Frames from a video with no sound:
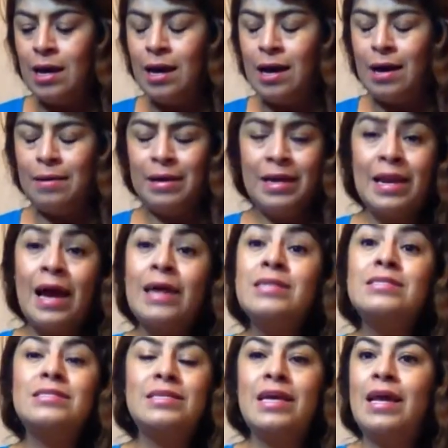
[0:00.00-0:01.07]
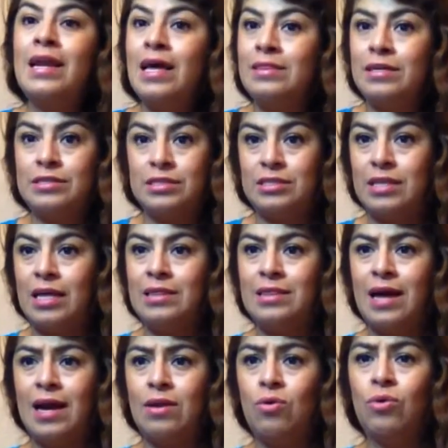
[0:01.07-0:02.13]
And I see and
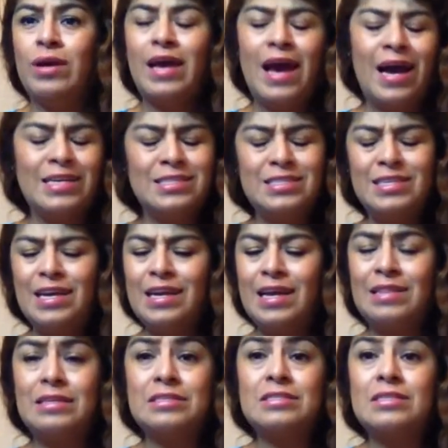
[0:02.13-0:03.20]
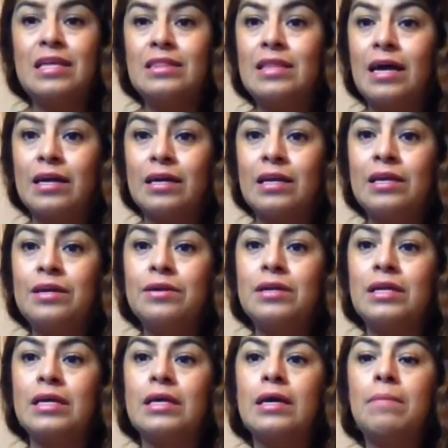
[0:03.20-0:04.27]
understand that, okay? I see and understand that
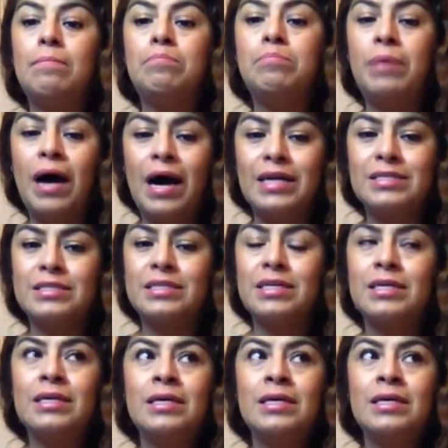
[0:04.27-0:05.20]
clearly. But